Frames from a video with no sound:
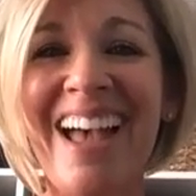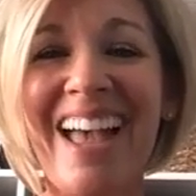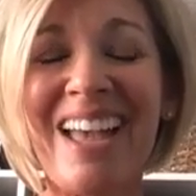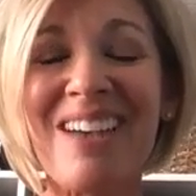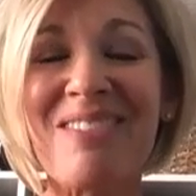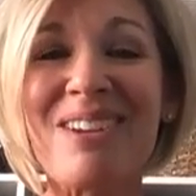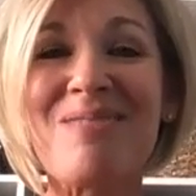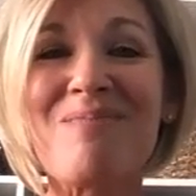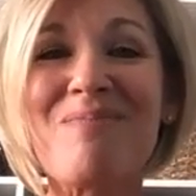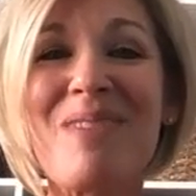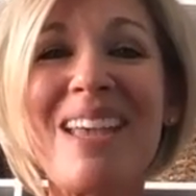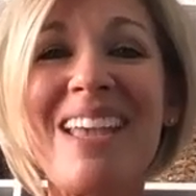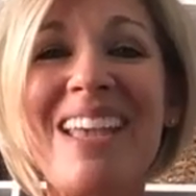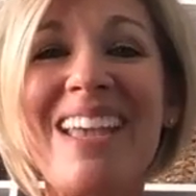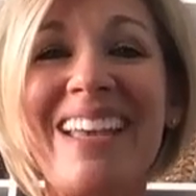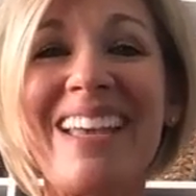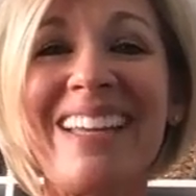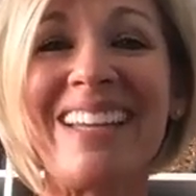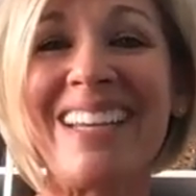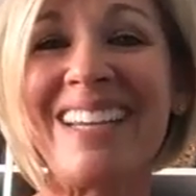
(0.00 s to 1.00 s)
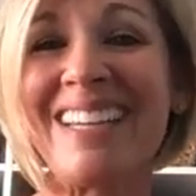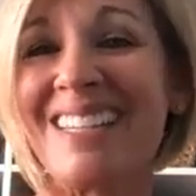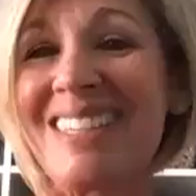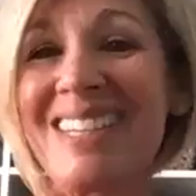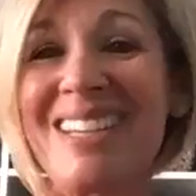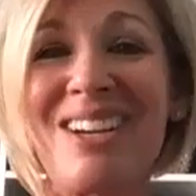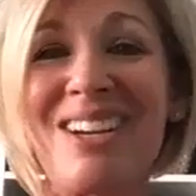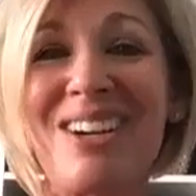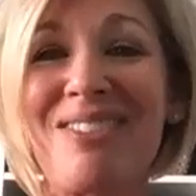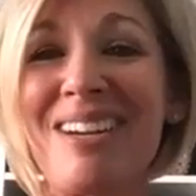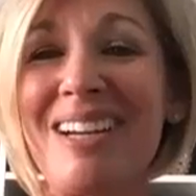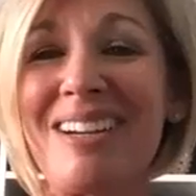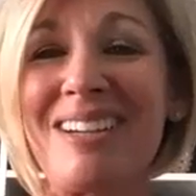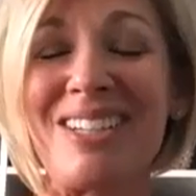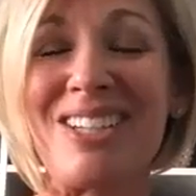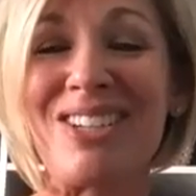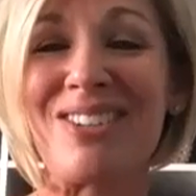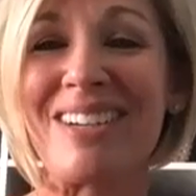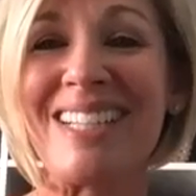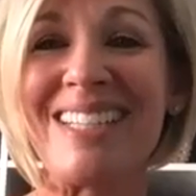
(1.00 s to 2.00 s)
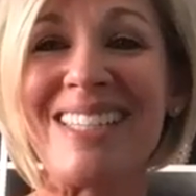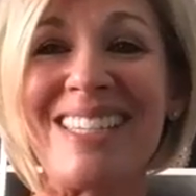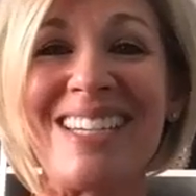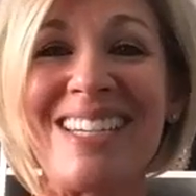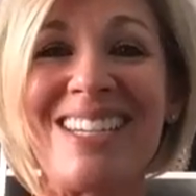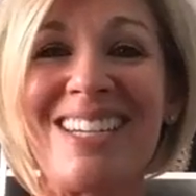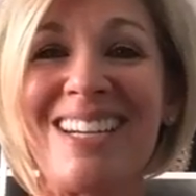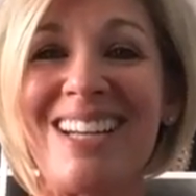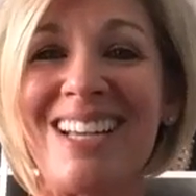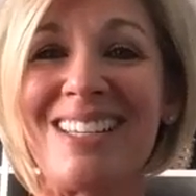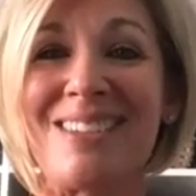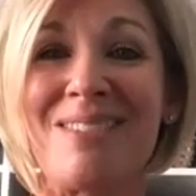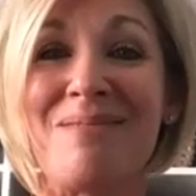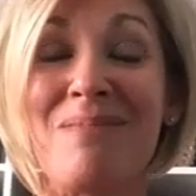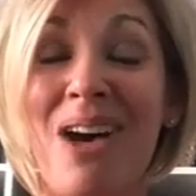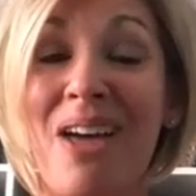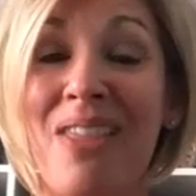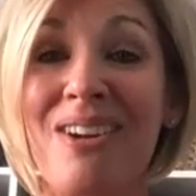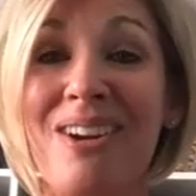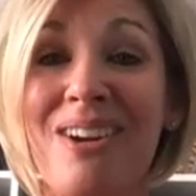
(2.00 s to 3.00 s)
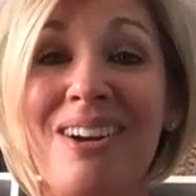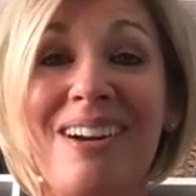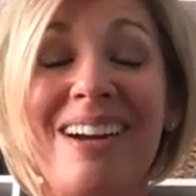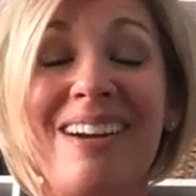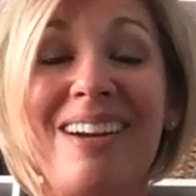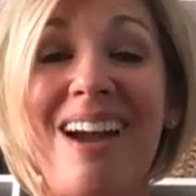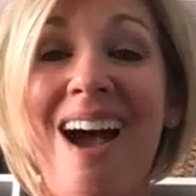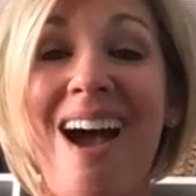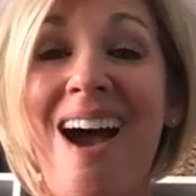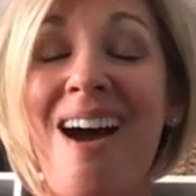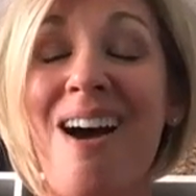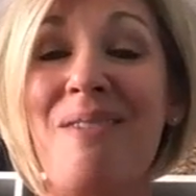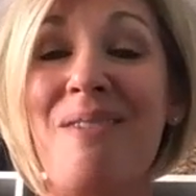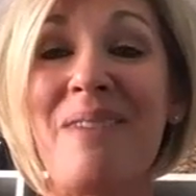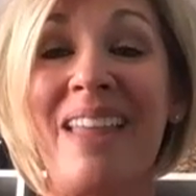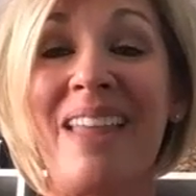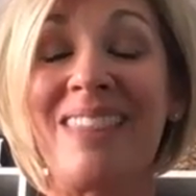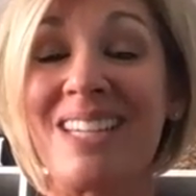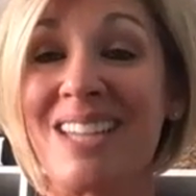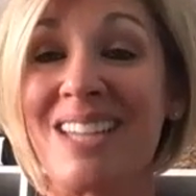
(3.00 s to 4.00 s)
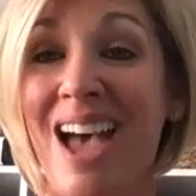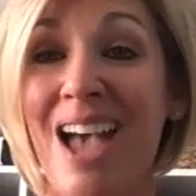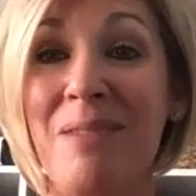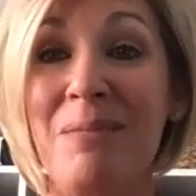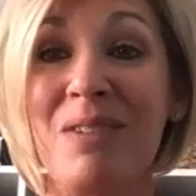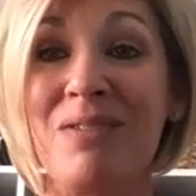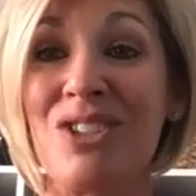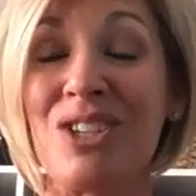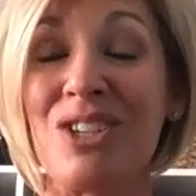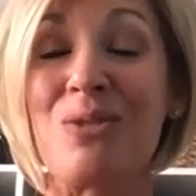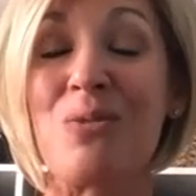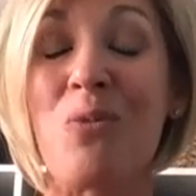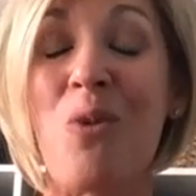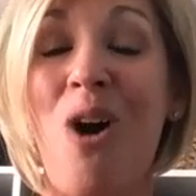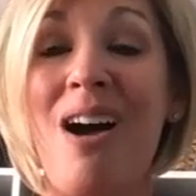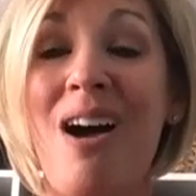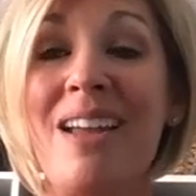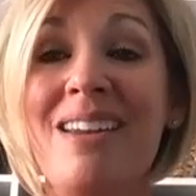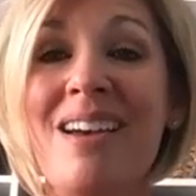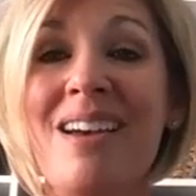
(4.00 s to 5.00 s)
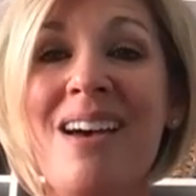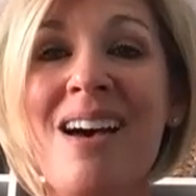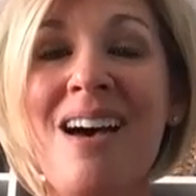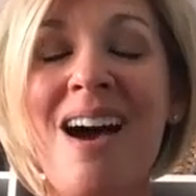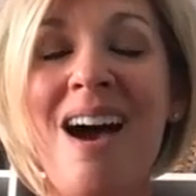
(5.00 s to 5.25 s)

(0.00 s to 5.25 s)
It would be an easy career to transition as a mother at the time of just one.